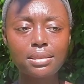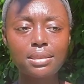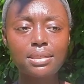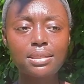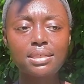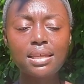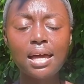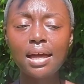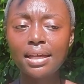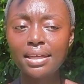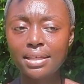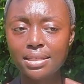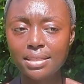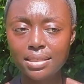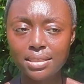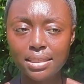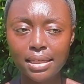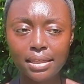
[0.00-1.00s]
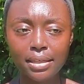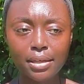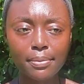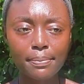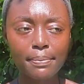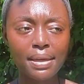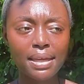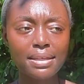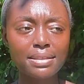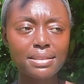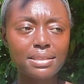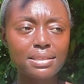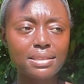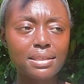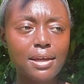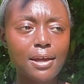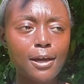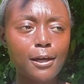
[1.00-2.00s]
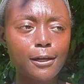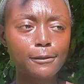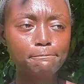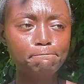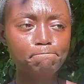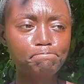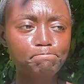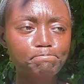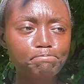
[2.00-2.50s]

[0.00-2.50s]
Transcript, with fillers: science and Kemet's um,